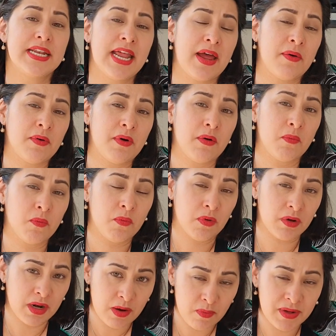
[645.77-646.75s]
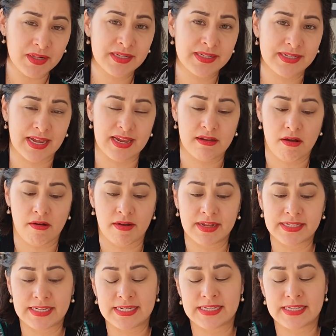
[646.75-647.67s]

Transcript: Now, what I will say, guys,